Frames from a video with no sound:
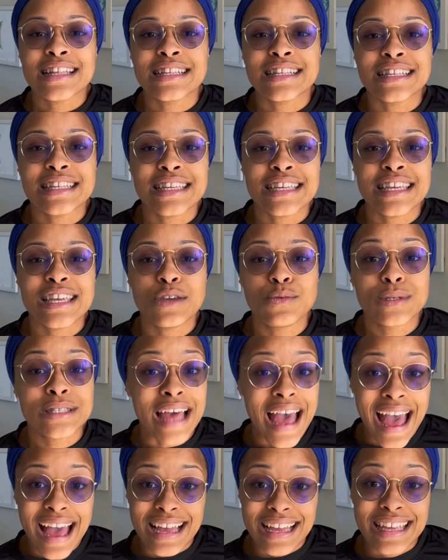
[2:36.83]

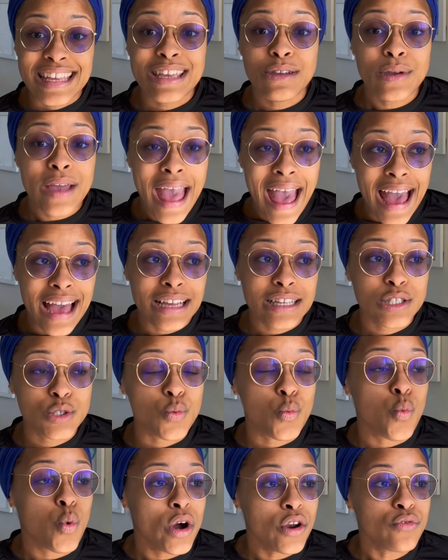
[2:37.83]
he asked,
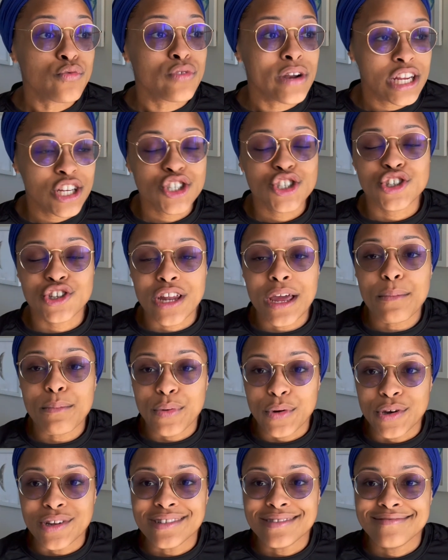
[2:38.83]
what race should I put?